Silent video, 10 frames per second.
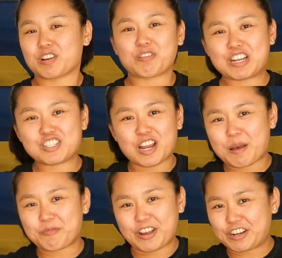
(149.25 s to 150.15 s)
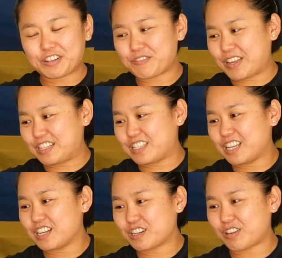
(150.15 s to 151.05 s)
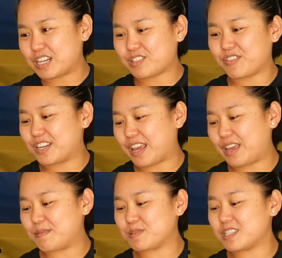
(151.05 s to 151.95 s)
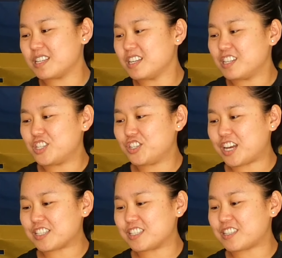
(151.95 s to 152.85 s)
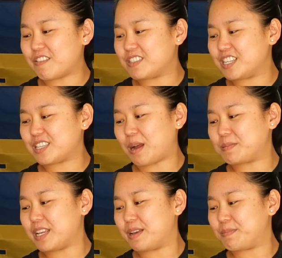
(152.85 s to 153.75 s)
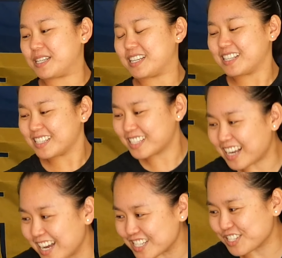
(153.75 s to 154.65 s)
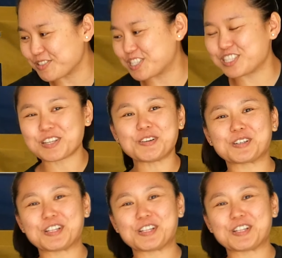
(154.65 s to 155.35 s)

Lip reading: Great job, final event, CrossFit Games 2017 top 10, but gosh, it was so